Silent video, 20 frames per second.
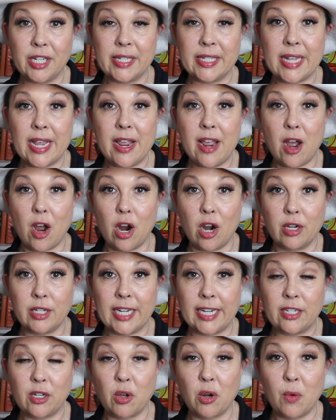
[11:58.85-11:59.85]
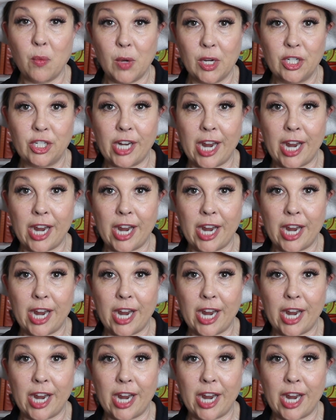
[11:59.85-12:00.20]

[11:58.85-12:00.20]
to see our Daytona 1